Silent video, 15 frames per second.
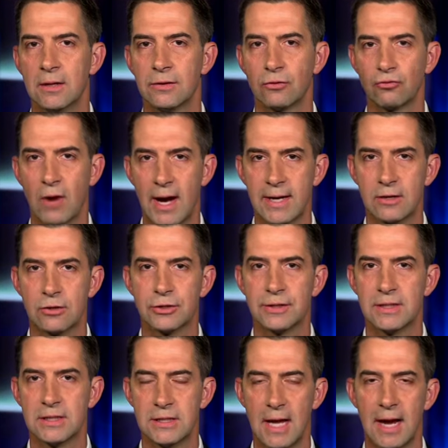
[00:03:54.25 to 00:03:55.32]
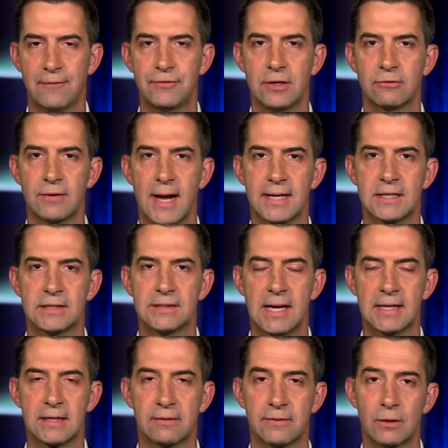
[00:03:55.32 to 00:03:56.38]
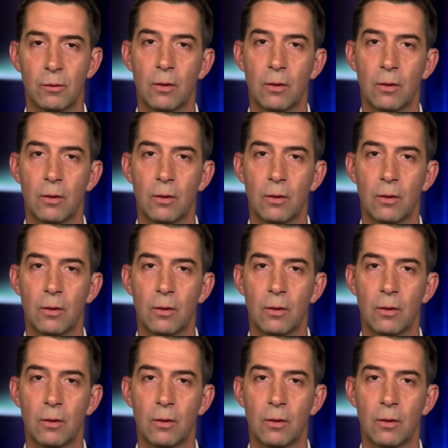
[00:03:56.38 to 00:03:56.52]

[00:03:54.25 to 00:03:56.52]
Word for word: the writers and the staff there reacted negatively.